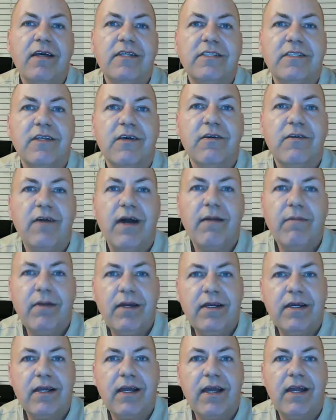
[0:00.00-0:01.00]
So I'm
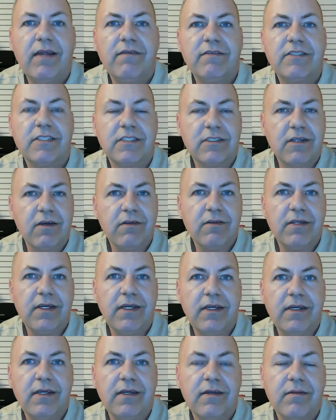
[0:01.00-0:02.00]
going to kind of
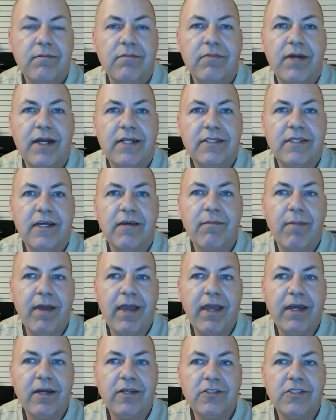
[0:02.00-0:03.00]
slowly break
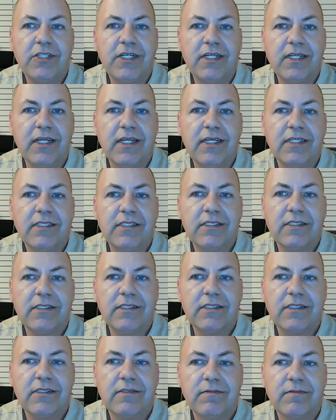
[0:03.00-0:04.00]
down my energy
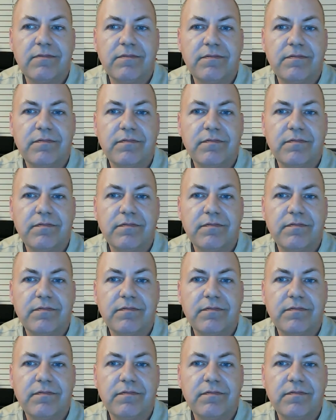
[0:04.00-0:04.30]
list.